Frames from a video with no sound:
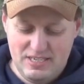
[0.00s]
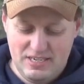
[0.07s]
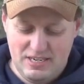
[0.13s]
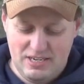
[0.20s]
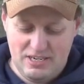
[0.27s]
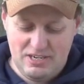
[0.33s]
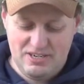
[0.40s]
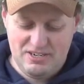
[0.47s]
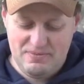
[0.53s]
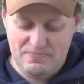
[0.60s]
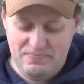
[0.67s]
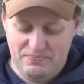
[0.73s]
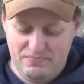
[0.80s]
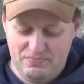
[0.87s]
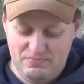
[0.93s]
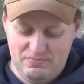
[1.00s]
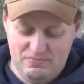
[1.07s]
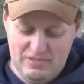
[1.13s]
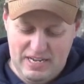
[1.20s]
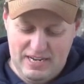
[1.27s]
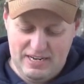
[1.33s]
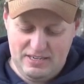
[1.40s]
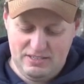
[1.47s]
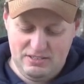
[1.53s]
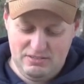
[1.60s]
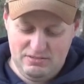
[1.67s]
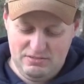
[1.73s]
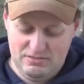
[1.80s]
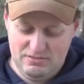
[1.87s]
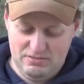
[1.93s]
And
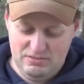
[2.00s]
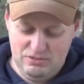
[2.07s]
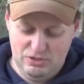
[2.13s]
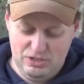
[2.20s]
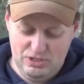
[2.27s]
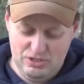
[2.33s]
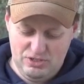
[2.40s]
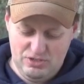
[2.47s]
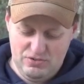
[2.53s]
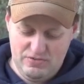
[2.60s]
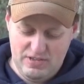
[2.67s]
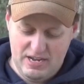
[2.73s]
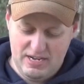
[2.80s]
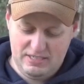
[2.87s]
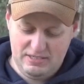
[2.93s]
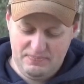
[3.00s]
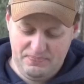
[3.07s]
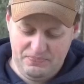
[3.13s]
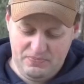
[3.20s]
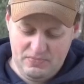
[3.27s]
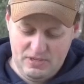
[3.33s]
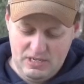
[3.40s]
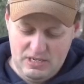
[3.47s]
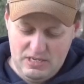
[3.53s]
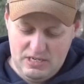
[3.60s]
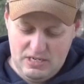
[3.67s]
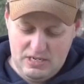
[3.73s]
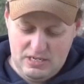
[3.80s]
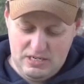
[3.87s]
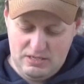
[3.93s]
you can do that.
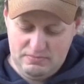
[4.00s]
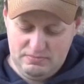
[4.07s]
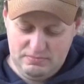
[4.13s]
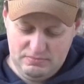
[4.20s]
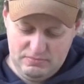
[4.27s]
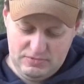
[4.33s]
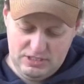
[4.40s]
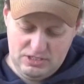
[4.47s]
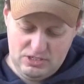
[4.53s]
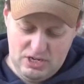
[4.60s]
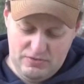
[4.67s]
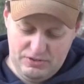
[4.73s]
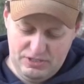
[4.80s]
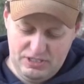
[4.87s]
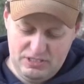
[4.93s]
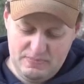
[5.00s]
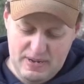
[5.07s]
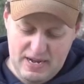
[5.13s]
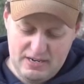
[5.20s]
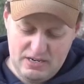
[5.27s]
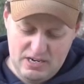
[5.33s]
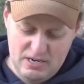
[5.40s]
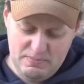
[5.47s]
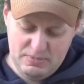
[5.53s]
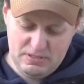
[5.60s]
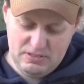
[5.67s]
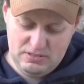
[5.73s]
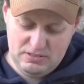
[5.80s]
Let's cover these back up.